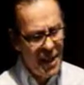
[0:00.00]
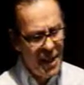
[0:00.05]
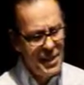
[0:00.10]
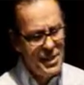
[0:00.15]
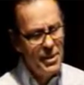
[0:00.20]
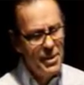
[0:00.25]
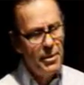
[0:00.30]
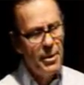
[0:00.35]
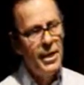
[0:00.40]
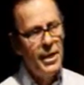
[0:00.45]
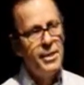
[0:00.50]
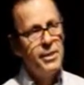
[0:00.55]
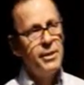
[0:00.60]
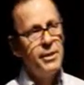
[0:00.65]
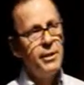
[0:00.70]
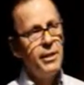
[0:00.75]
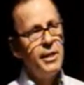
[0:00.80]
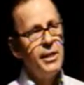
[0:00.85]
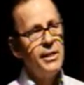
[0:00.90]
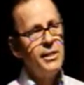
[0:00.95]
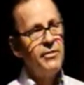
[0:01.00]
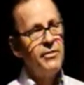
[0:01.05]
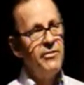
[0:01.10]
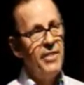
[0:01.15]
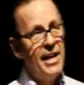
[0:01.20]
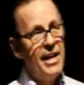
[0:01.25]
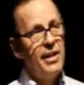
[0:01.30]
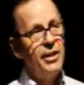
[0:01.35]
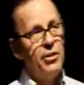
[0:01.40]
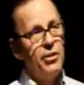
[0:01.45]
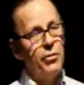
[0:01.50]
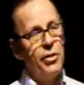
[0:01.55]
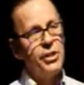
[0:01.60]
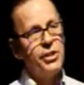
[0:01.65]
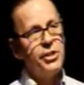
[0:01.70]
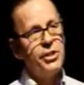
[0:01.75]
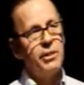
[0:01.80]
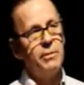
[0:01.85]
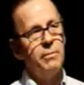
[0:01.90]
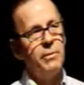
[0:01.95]
It's a valid
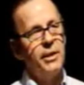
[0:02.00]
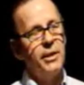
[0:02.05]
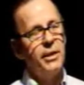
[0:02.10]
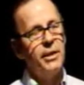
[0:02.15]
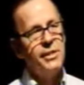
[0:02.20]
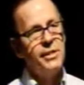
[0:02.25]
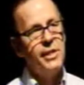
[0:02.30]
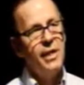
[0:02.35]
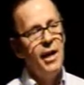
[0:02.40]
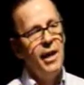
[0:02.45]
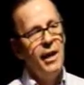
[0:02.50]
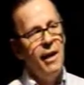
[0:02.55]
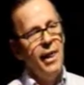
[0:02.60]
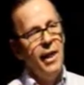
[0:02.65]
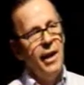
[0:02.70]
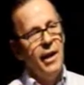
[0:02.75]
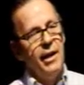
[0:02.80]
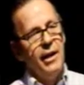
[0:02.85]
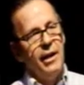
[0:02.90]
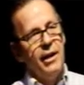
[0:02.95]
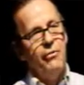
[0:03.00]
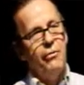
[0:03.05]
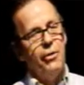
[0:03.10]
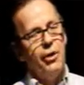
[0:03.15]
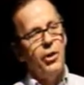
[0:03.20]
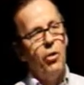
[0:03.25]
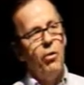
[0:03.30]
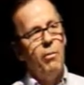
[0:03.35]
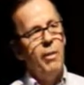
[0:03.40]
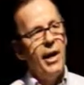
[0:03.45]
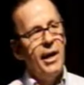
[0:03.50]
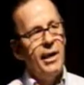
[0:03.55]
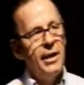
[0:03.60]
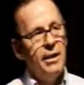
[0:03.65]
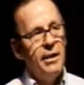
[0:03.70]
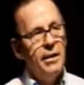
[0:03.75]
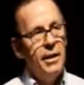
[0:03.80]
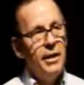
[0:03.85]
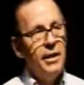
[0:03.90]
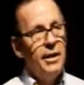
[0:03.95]
question, because if we go
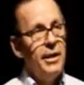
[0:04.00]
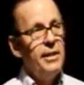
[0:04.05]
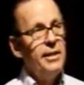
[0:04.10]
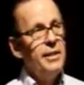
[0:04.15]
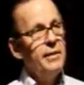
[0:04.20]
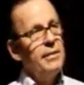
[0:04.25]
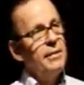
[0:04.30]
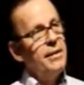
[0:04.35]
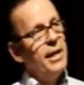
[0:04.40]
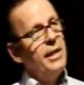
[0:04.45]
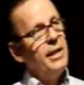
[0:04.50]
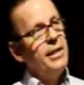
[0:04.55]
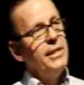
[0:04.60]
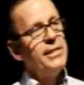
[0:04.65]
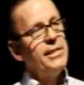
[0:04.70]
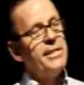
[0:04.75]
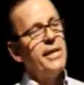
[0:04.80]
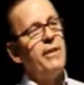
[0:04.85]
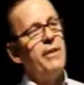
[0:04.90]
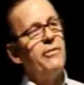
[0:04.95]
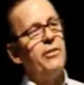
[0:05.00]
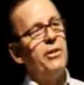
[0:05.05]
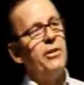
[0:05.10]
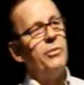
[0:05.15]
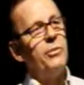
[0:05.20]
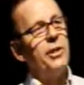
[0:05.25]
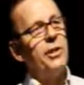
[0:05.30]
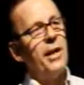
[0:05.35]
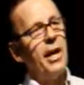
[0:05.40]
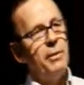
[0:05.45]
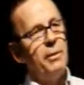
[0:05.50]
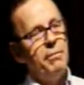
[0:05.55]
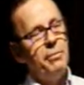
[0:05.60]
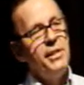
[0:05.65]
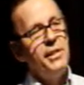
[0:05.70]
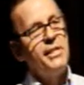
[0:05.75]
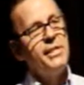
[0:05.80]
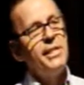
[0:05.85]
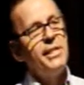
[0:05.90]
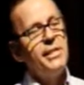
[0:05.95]
back in 1997, when
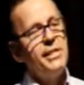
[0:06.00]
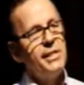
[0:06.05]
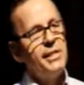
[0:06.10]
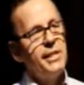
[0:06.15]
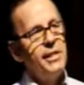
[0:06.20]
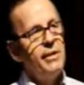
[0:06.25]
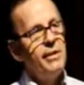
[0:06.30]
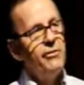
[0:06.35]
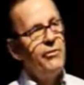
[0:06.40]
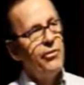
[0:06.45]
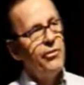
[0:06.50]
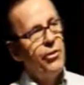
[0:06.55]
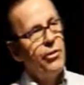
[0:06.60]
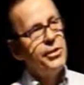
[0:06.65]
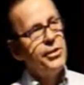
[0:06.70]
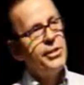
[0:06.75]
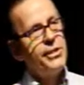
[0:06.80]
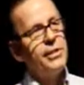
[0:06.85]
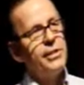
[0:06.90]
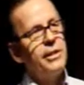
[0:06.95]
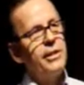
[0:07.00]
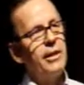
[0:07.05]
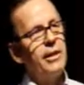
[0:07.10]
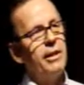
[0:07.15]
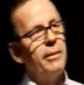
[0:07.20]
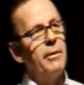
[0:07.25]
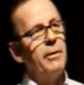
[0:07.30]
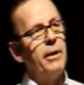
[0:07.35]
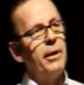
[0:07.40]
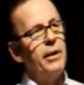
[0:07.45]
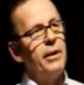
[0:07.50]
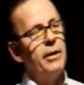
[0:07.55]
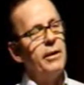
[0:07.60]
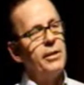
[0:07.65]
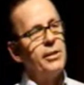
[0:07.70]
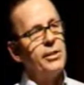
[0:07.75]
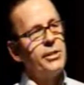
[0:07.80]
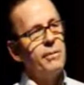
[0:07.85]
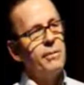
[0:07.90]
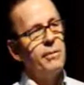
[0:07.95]
IPCC first
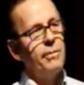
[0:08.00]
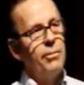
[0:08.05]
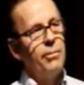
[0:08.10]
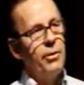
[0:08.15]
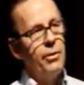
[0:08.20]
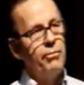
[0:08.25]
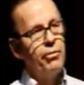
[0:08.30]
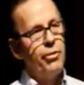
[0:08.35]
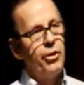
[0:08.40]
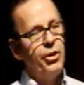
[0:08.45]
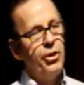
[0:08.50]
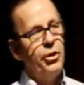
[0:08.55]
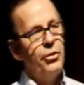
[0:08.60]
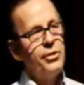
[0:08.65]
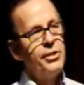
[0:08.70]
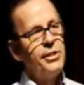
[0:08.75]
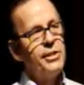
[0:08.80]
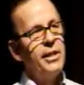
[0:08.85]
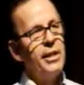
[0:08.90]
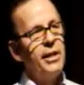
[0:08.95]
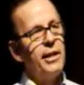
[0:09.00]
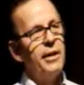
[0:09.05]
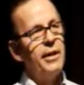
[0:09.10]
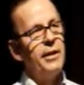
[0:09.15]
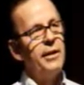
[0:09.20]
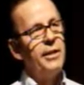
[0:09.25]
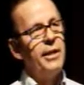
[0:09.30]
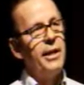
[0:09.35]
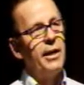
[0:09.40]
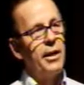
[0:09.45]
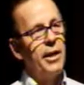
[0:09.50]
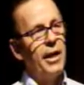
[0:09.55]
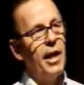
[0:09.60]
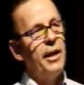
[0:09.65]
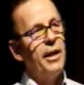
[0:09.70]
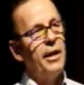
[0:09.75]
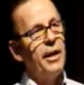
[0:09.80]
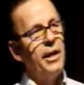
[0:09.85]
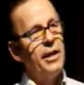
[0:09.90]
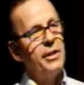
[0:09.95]
produced their
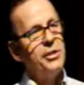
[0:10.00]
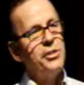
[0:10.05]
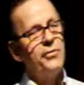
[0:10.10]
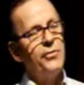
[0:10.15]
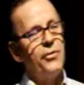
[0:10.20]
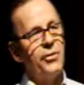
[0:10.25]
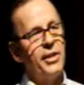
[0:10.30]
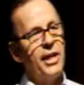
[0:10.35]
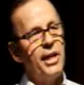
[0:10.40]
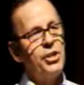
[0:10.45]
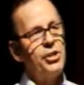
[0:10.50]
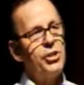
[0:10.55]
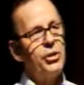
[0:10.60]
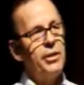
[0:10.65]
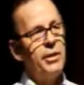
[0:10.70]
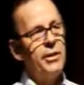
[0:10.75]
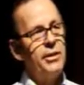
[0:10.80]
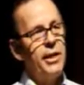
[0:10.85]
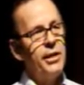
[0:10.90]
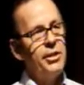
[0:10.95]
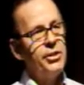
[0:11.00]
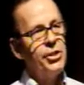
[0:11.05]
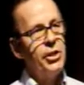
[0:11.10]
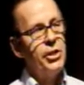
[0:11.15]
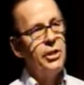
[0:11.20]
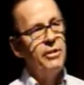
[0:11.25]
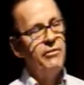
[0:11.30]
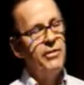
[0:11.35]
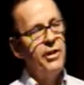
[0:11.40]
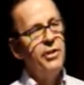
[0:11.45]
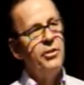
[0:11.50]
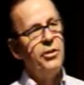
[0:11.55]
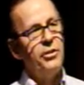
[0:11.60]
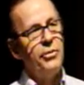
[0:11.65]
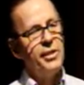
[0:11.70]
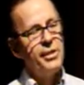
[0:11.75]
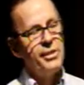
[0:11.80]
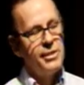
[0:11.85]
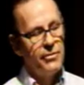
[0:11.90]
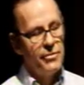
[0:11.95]
guidelines for national
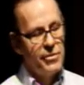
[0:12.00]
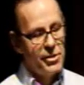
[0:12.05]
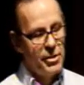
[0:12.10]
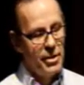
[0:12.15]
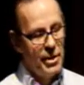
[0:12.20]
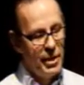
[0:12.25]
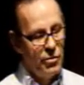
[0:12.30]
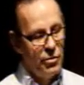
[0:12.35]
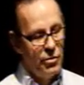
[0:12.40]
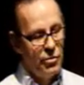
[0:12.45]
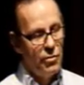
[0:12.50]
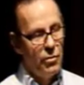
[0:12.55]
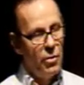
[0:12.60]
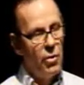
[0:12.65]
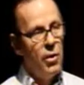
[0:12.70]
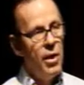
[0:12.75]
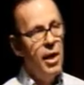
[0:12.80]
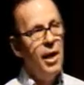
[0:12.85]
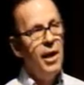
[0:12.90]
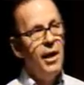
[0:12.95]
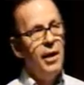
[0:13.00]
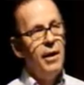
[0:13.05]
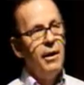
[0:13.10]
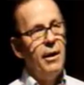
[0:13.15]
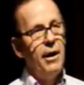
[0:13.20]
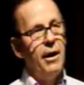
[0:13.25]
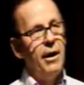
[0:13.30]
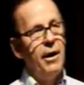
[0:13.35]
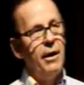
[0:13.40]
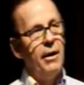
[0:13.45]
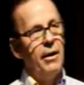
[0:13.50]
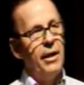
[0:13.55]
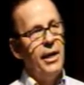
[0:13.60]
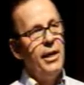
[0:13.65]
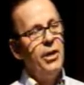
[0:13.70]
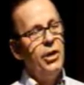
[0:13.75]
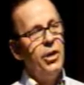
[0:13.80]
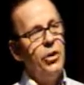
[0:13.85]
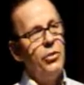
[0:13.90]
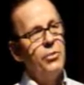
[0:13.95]
inventories of soil N2O,
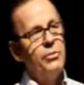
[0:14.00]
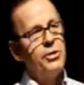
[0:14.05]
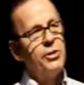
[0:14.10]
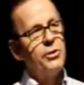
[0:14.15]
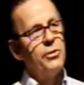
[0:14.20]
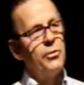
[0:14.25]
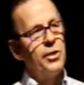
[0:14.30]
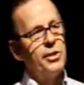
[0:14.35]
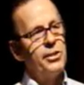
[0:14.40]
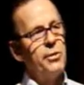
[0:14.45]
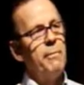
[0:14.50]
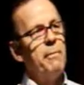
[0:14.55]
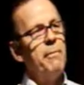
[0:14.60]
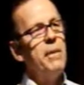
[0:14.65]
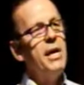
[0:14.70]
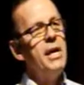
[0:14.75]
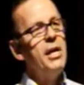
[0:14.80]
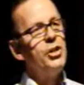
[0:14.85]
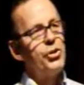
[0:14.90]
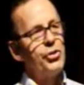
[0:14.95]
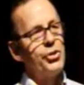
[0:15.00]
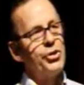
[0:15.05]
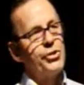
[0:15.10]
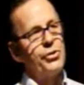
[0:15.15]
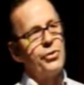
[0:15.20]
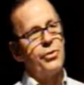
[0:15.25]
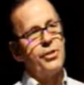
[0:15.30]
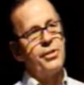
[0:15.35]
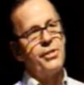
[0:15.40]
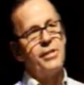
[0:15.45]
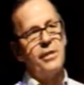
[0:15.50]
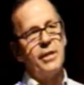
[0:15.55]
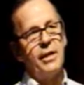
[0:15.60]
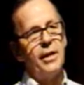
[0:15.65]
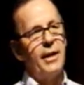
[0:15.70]
legumes was a major source.